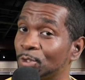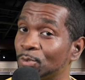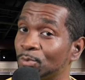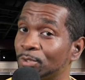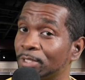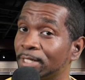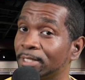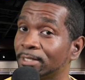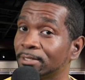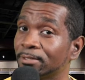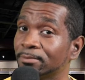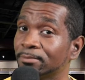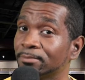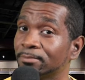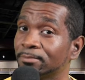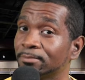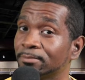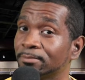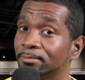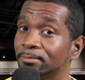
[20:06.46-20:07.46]
too tight.
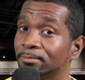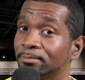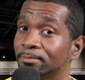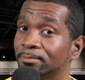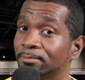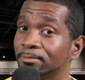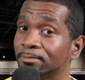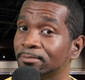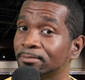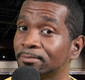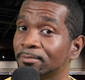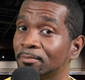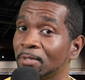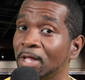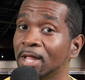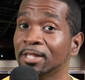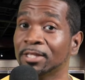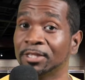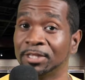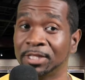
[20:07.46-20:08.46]

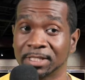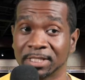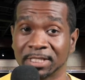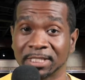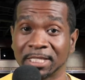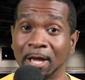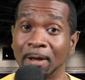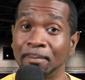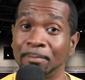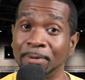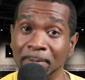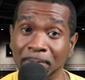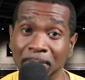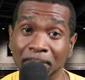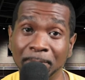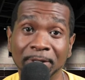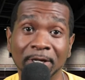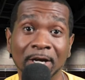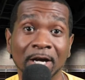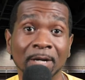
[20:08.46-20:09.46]
This is how people
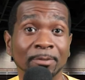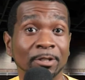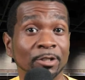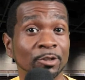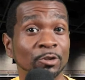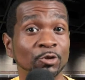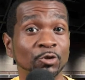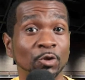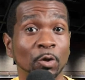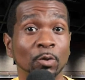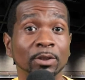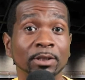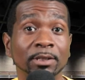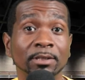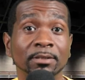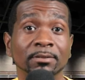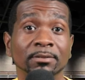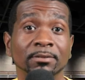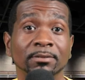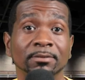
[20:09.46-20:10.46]
become
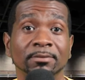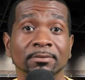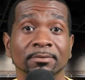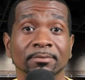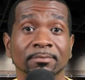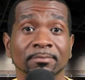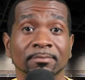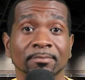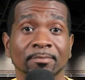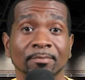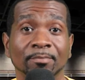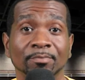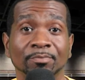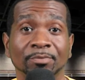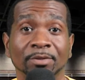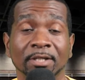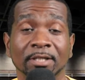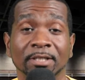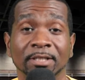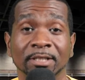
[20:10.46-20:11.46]
controlling.
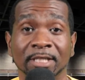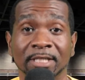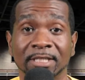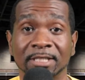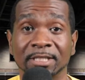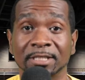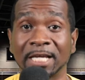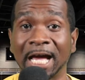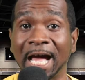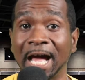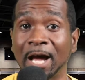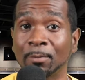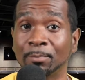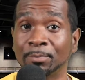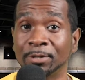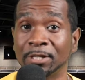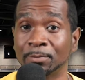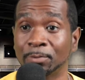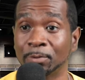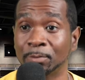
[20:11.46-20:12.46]
This is how
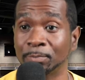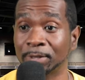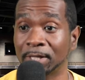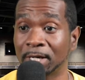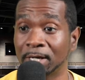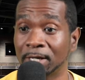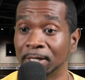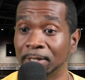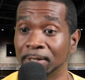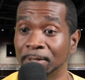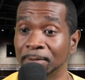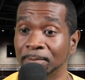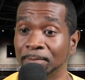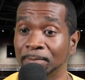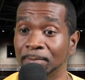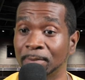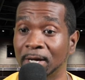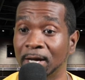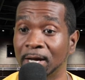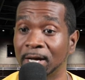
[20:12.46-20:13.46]
people
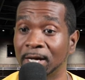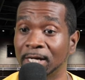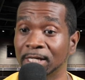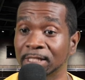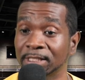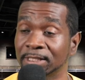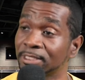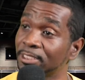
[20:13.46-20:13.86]
become uh,